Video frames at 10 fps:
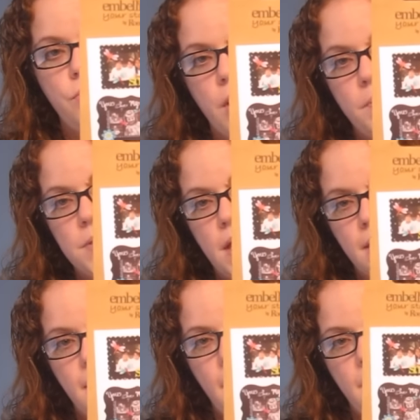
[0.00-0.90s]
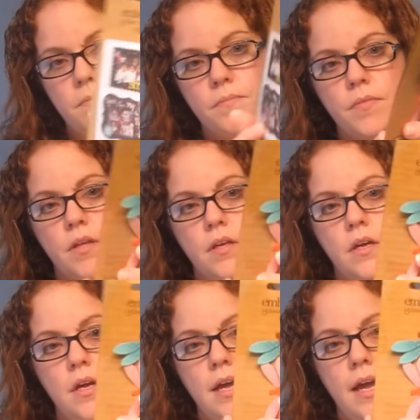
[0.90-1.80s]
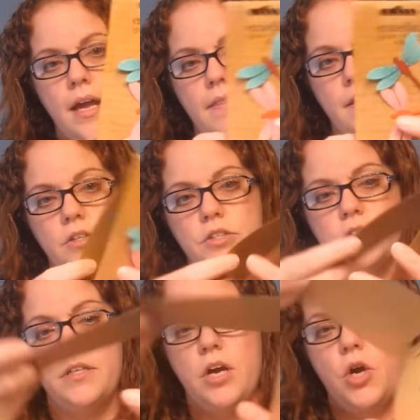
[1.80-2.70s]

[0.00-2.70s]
frames like that. And they're just an